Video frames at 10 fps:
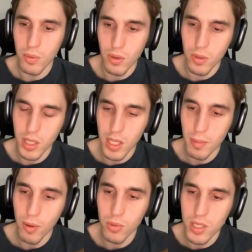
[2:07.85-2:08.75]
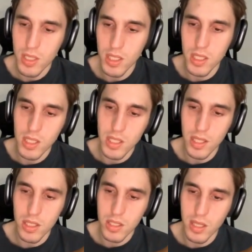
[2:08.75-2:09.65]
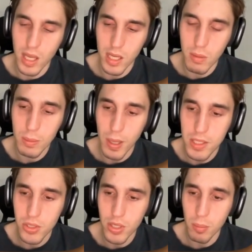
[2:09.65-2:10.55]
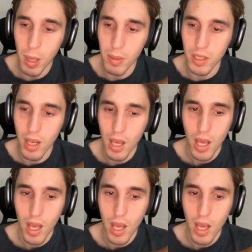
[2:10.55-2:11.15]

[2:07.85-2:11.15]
thinking about this that it's like even faster than Bubble.